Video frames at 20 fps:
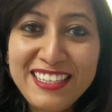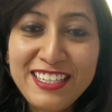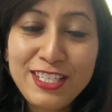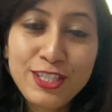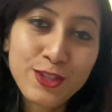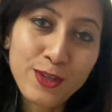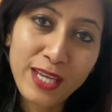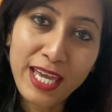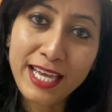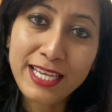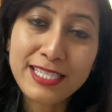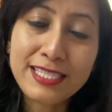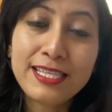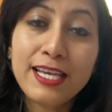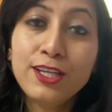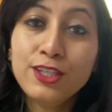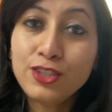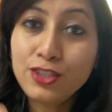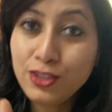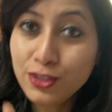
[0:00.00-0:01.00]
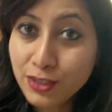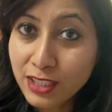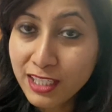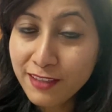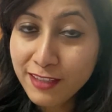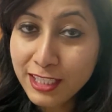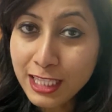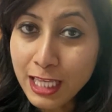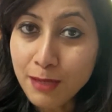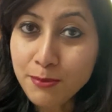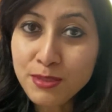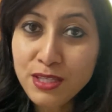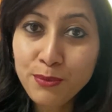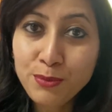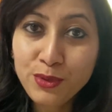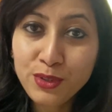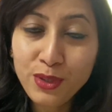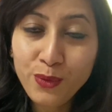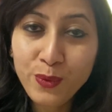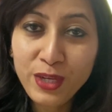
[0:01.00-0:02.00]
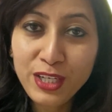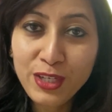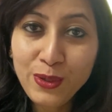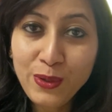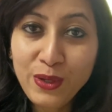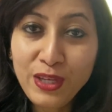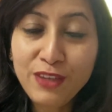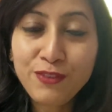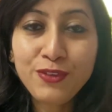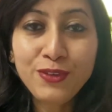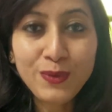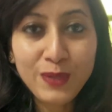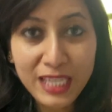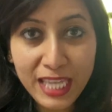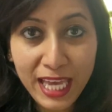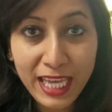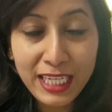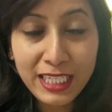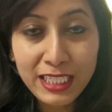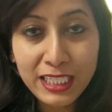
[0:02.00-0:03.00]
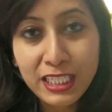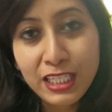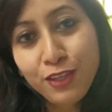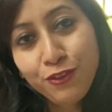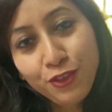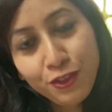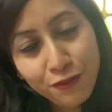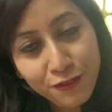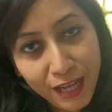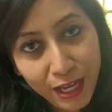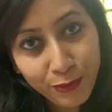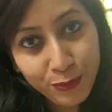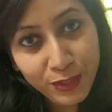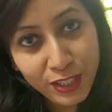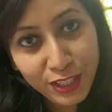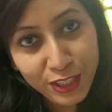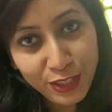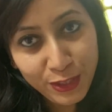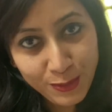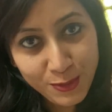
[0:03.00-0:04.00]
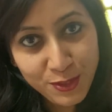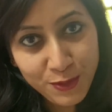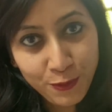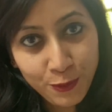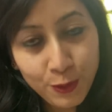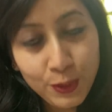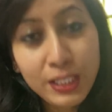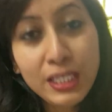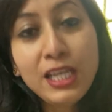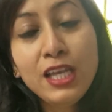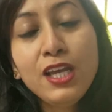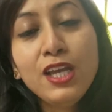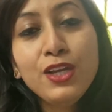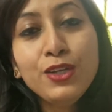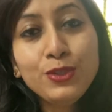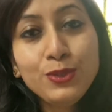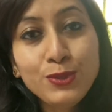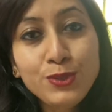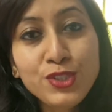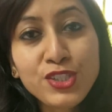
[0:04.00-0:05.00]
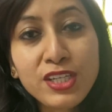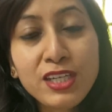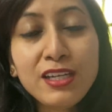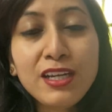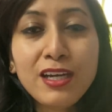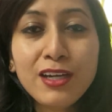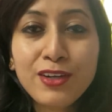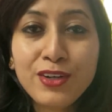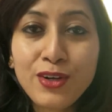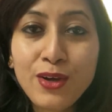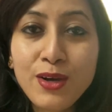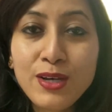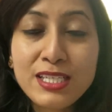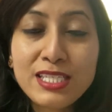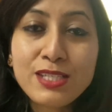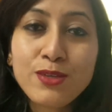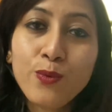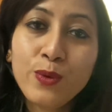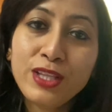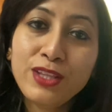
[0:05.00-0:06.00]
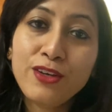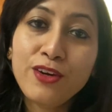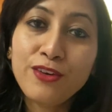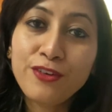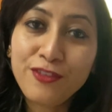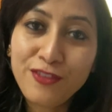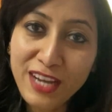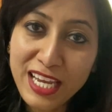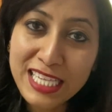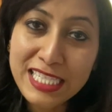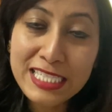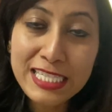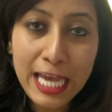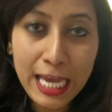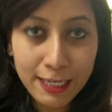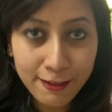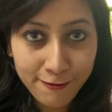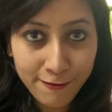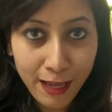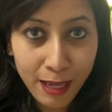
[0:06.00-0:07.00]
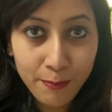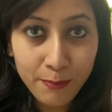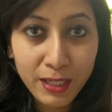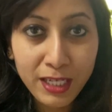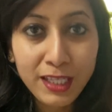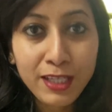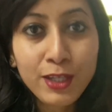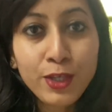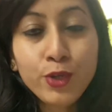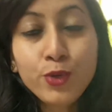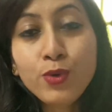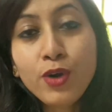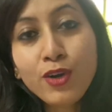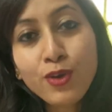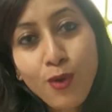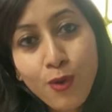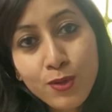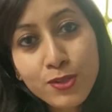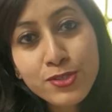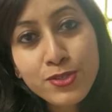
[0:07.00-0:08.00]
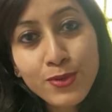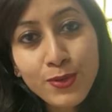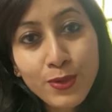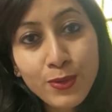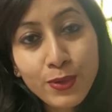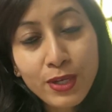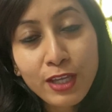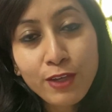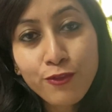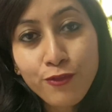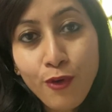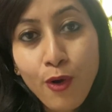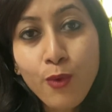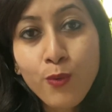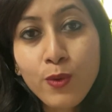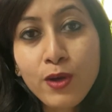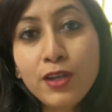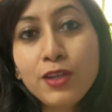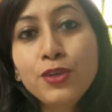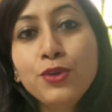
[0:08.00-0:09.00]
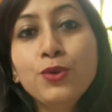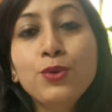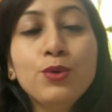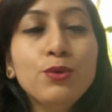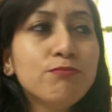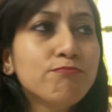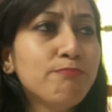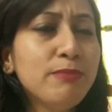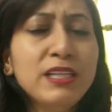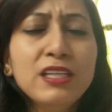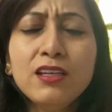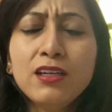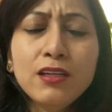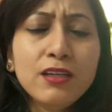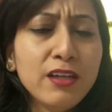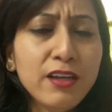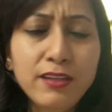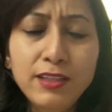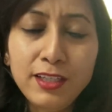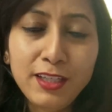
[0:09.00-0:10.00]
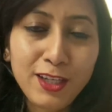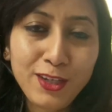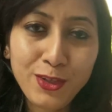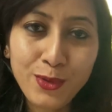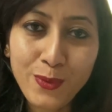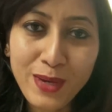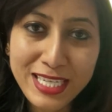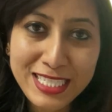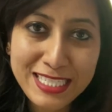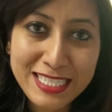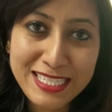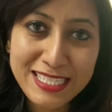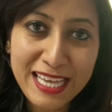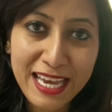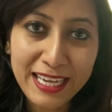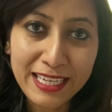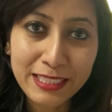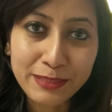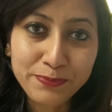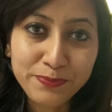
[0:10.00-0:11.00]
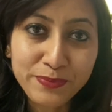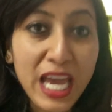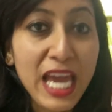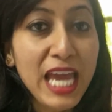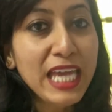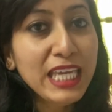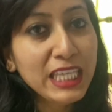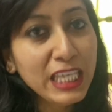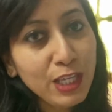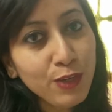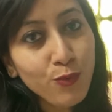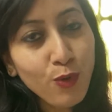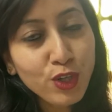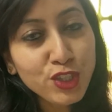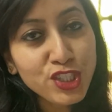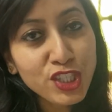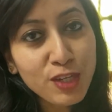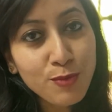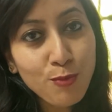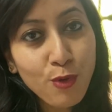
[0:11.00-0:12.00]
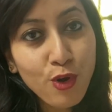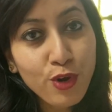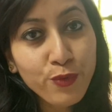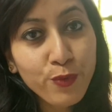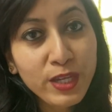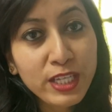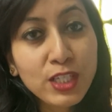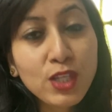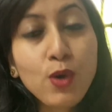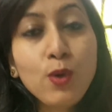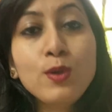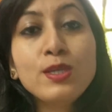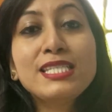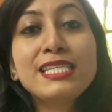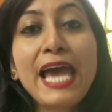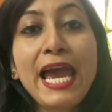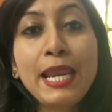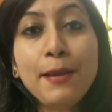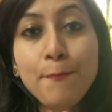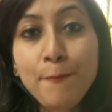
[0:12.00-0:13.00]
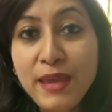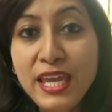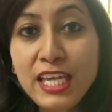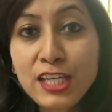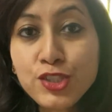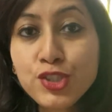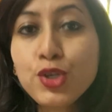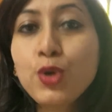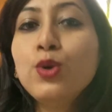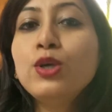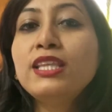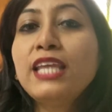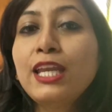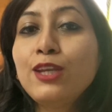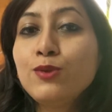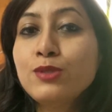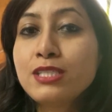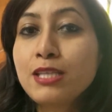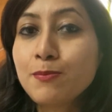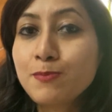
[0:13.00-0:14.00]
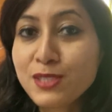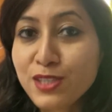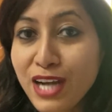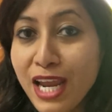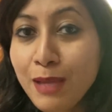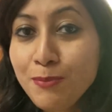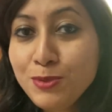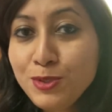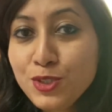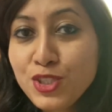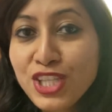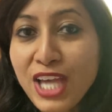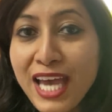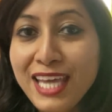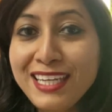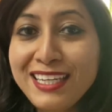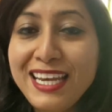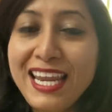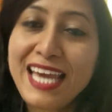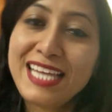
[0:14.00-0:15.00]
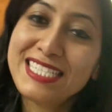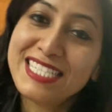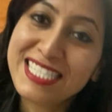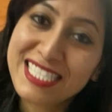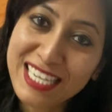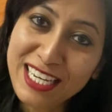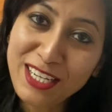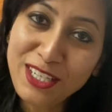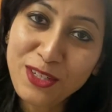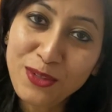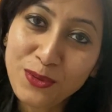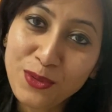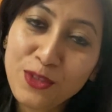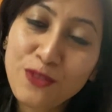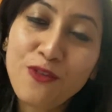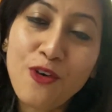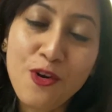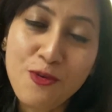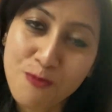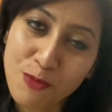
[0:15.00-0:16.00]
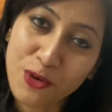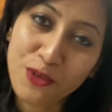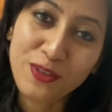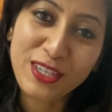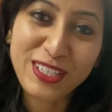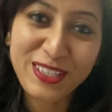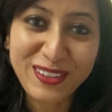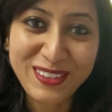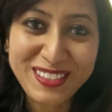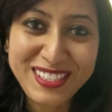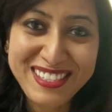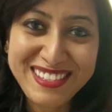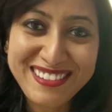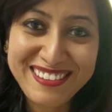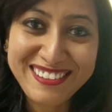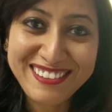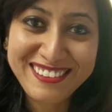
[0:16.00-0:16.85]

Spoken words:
So yes, do give a thumbs up to the video if you liked it, if you found it useful. Do share across with your friends and family who are also looking forward to build a career in UX design. Keep watching more videos and make sure that you subscribe to channel and stay tuned for more videos.